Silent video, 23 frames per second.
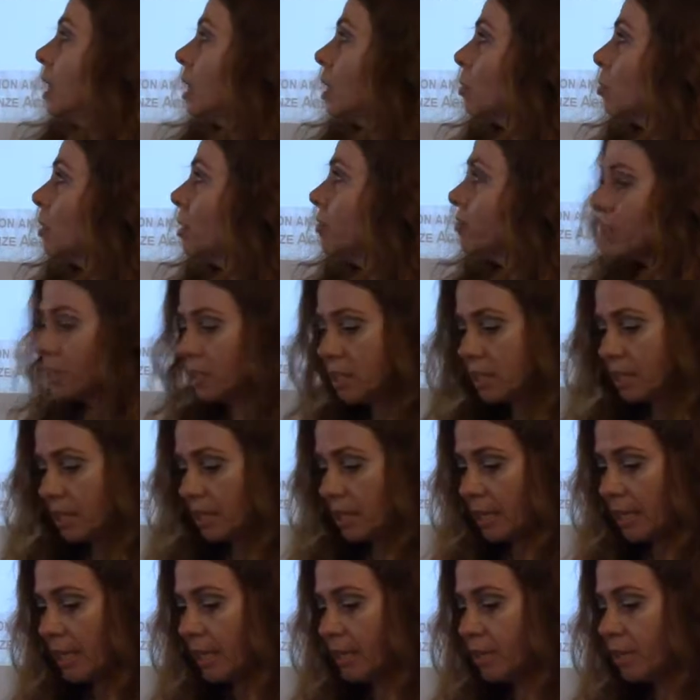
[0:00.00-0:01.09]
However,
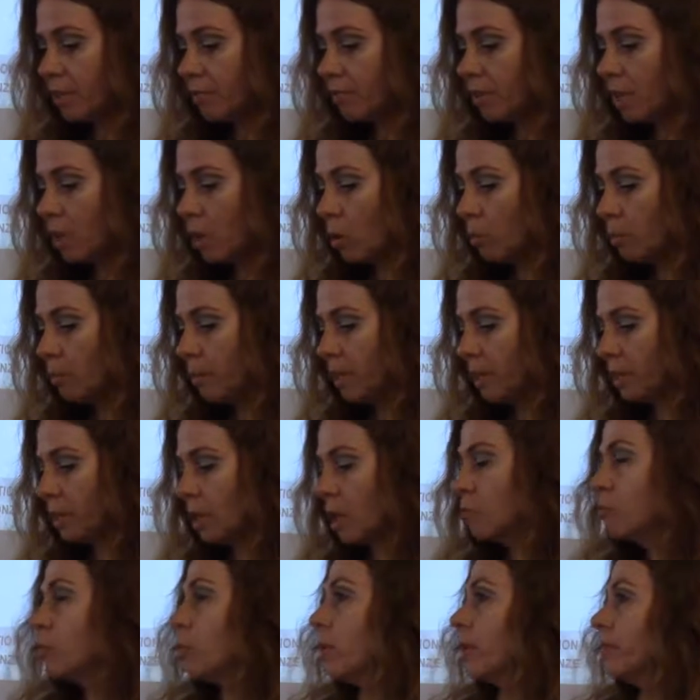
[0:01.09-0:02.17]
the development
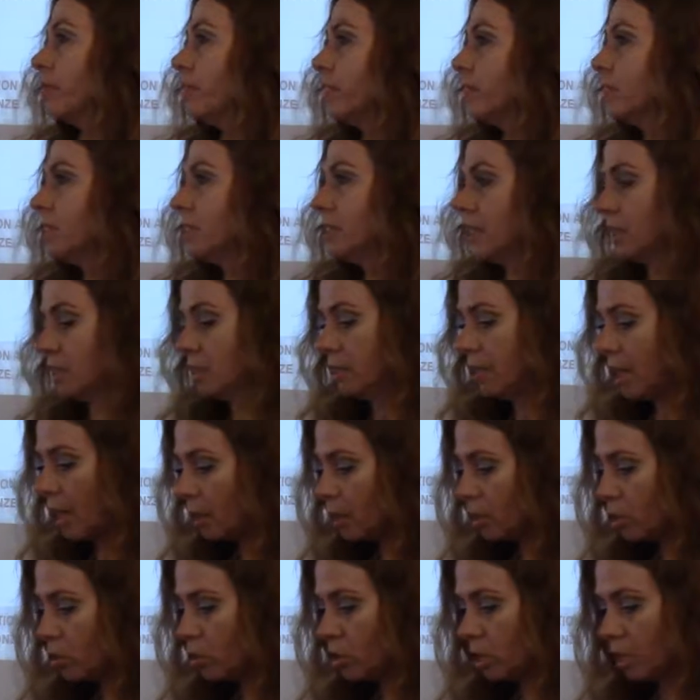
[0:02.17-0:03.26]
of weaving
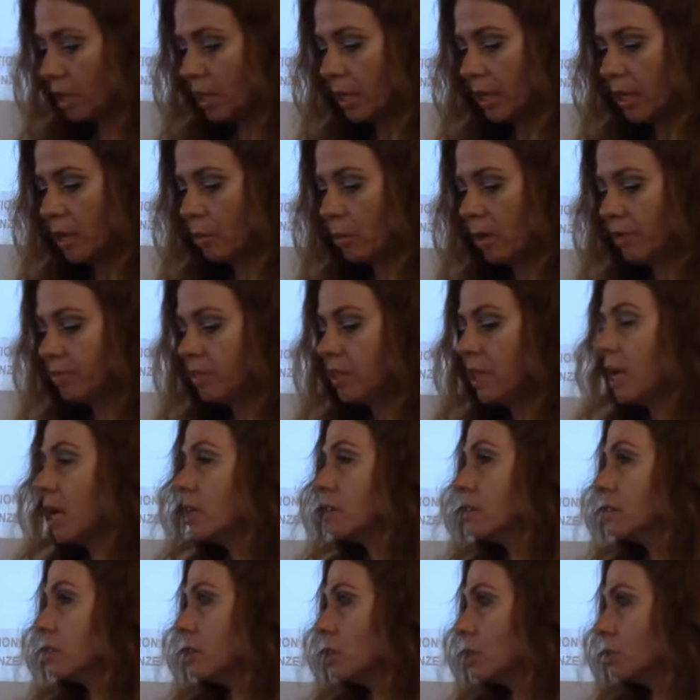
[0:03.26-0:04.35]
technology with the
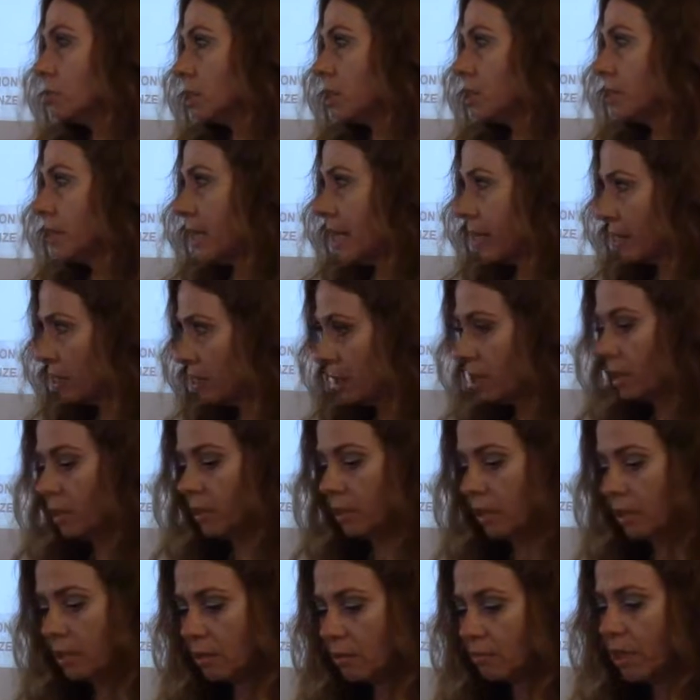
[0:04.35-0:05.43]
assumed technical
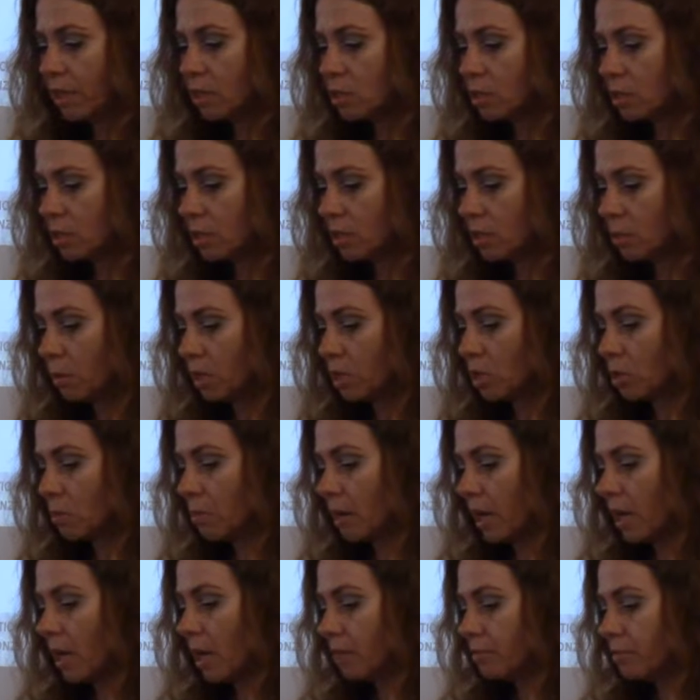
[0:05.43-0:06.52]
innovations which
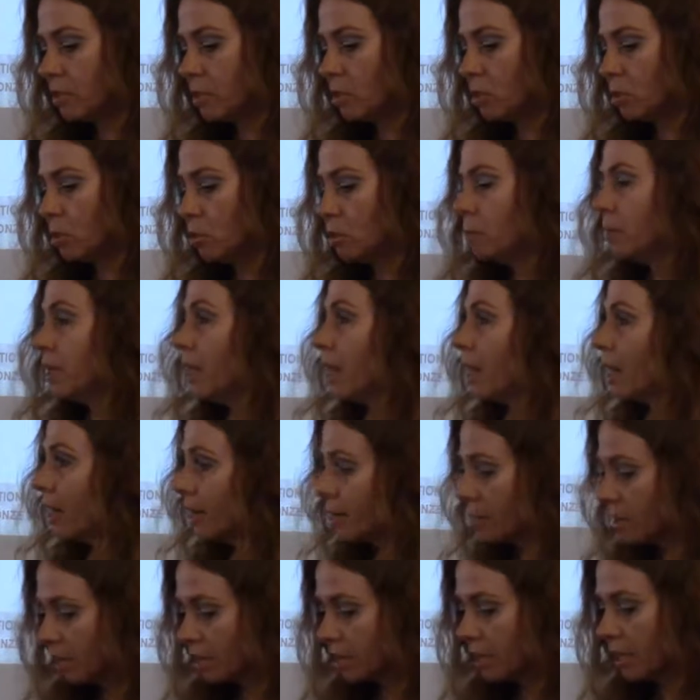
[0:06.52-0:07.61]
might have stood
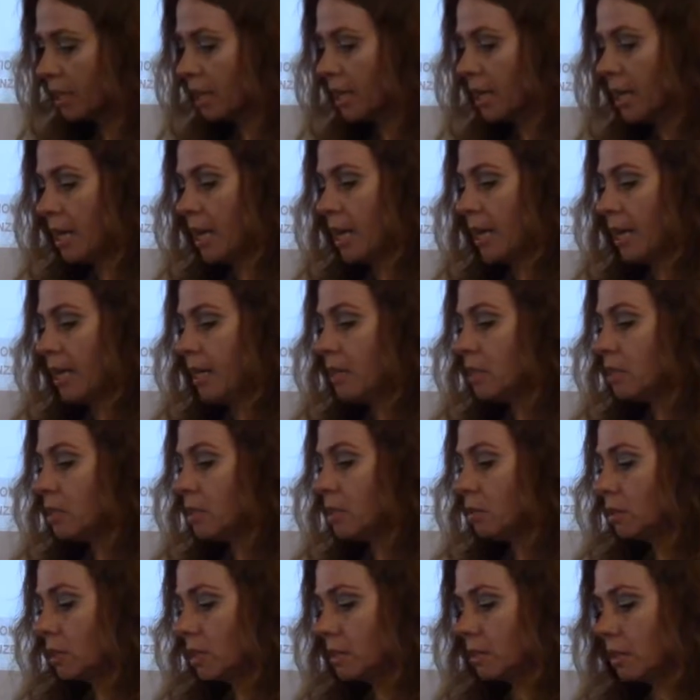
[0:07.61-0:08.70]
behind it is
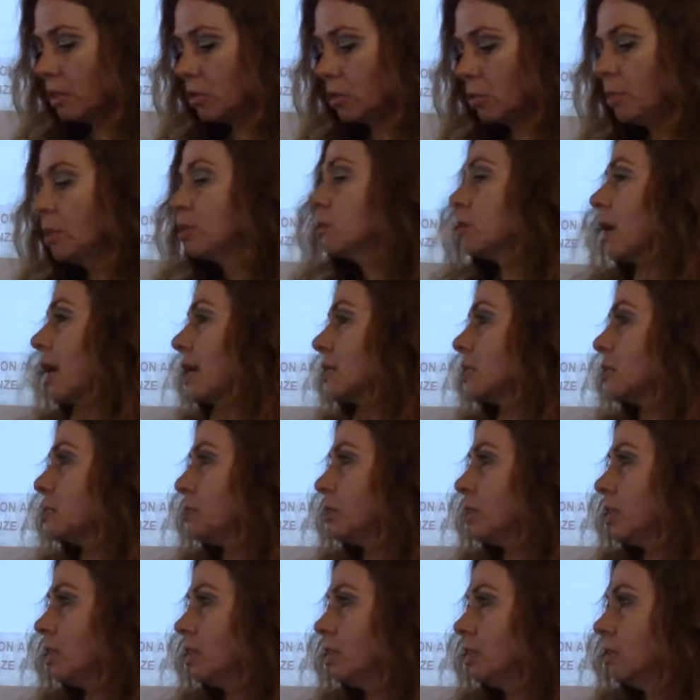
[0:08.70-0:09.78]
not easy to be
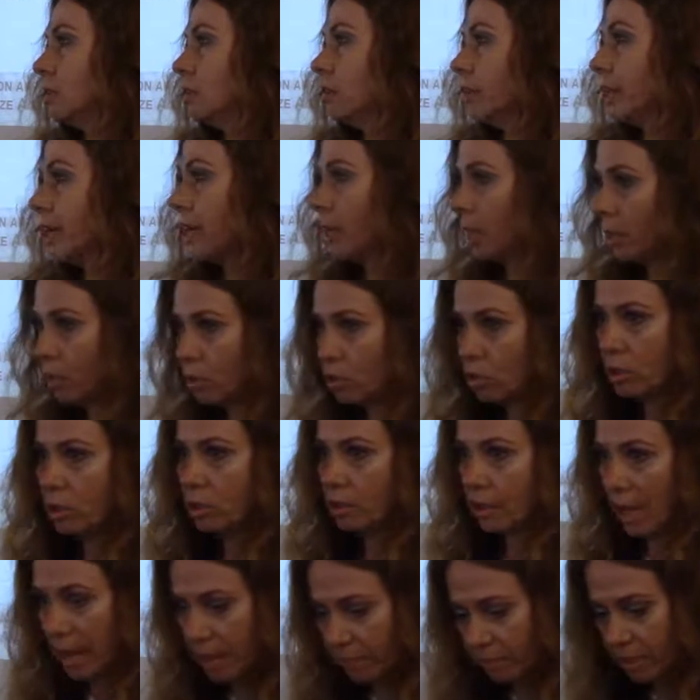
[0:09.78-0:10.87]
grasped in
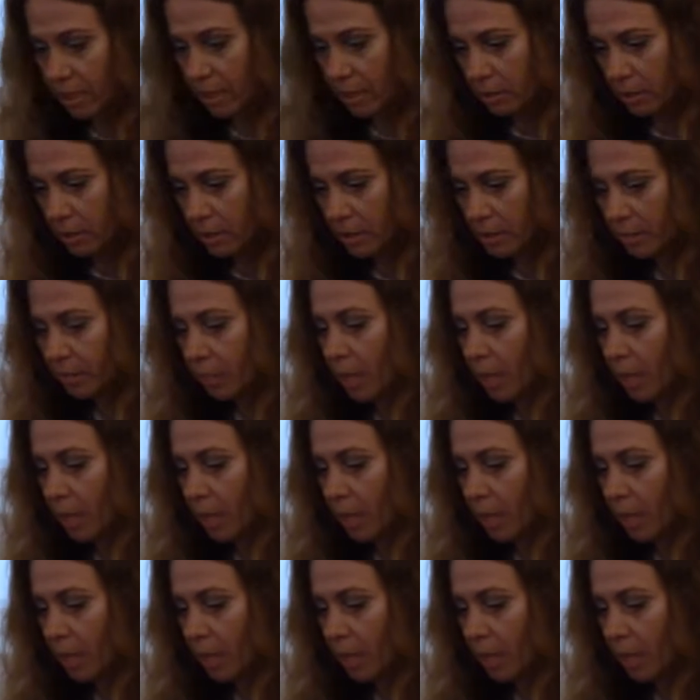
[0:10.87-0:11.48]
archaeological evidence.